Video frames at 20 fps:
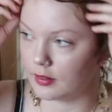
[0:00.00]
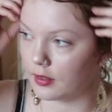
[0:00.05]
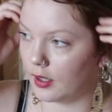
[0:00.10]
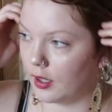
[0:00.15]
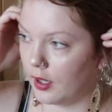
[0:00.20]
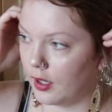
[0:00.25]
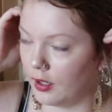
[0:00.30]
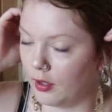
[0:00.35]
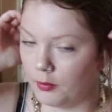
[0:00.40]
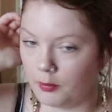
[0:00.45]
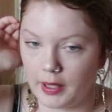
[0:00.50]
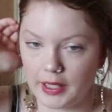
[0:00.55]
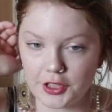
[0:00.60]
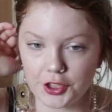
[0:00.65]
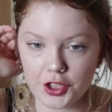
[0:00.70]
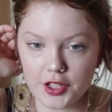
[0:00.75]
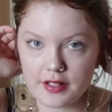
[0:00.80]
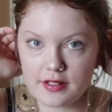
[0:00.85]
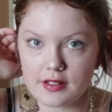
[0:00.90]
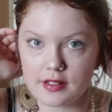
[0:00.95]
I
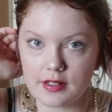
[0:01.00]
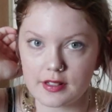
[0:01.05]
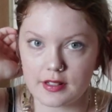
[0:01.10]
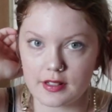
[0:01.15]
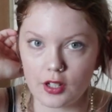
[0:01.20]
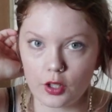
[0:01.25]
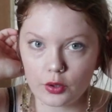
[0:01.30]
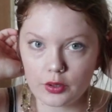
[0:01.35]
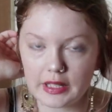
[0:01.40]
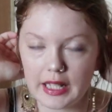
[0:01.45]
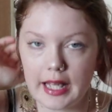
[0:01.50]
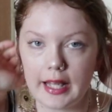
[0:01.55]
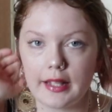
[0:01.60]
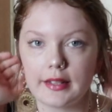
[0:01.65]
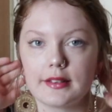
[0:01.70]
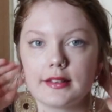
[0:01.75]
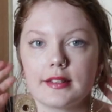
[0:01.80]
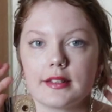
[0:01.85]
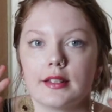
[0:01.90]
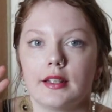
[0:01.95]
just soaked
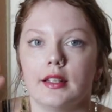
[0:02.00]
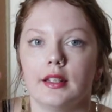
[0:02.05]
that.